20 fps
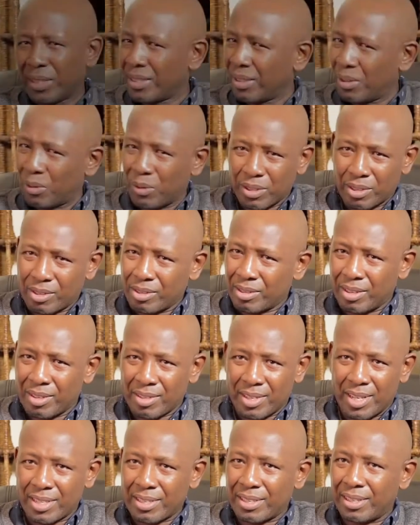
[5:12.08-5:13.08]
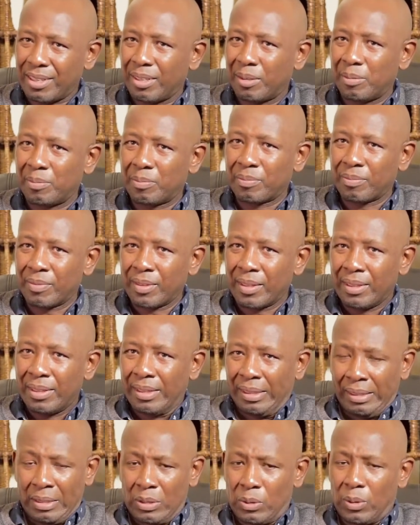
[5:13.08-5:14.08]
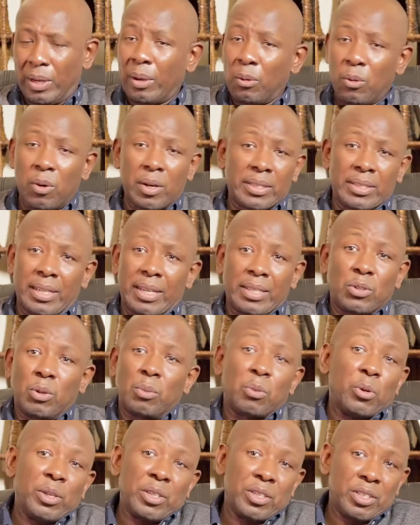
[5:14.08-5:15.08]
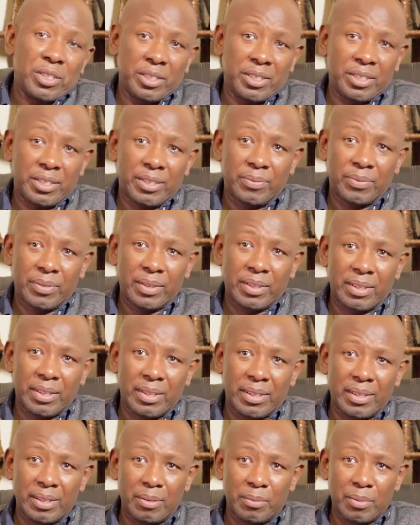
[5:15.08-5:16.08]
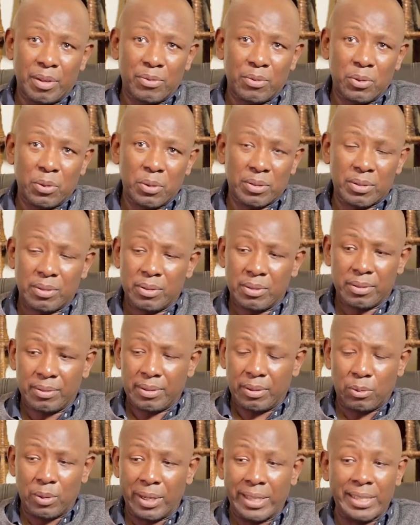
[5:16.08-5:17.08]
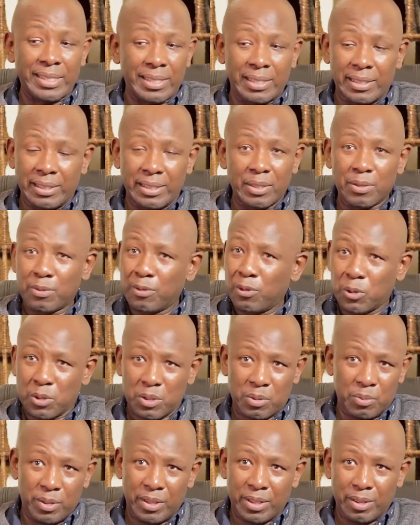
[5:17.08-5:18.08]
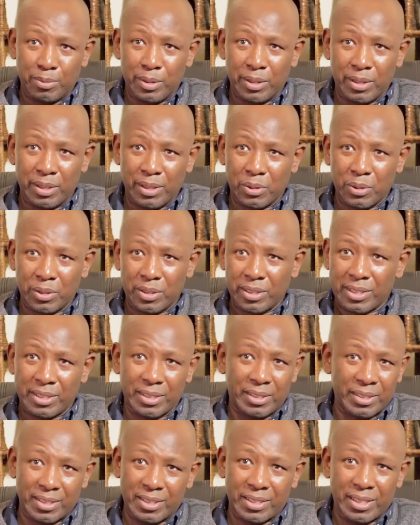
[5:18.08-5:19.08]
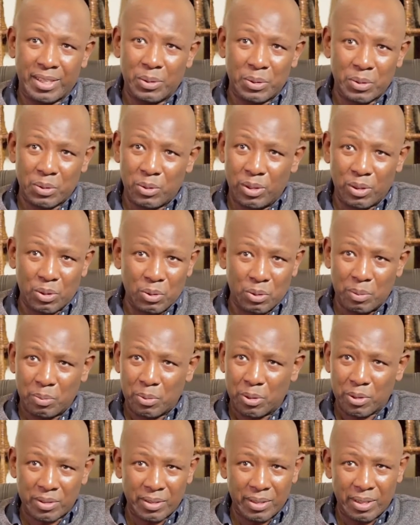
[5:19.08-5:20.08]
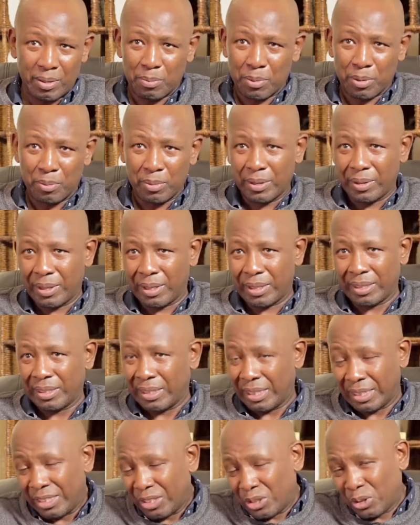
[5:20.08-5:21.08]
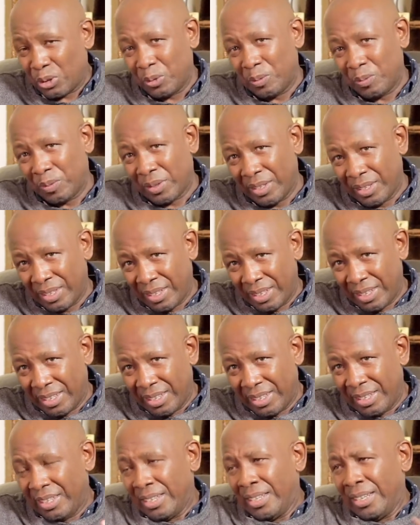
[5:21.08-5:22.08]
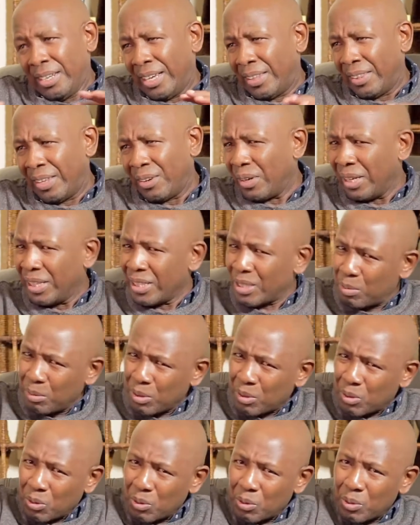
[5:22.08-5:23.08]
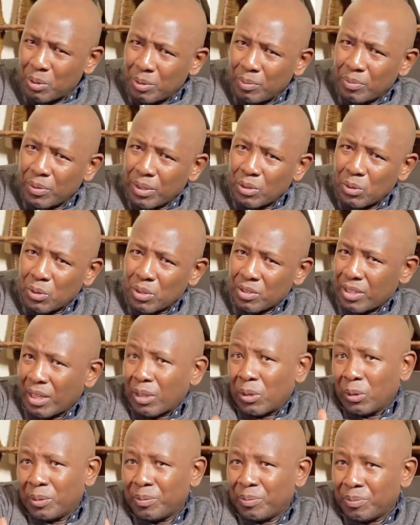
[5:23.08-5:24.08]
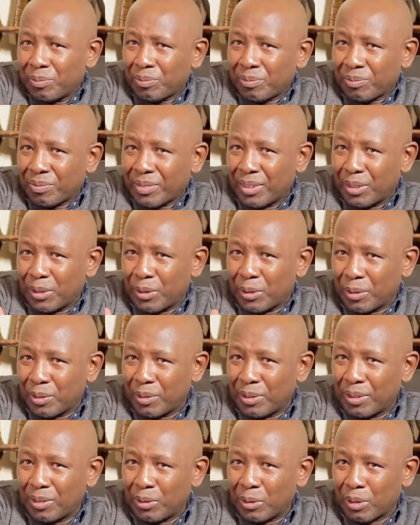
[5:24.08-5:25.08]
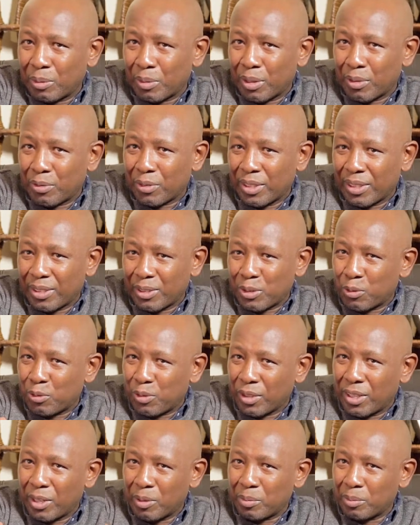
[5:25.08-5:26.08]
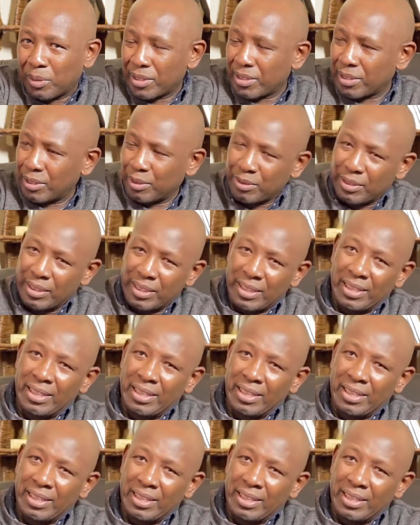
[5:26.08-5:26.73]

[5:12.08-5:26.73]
answer the questions I was asking. So I walked, I stopped going to church. And mm-hmm. my folks wisely didn't force me. I mean, they could just tell this guy was going through a, process, a problem, uh, an issue. Mm-hmm. And they released me to, to struggle, you know. To figure out faith, yourself. To figure out myself.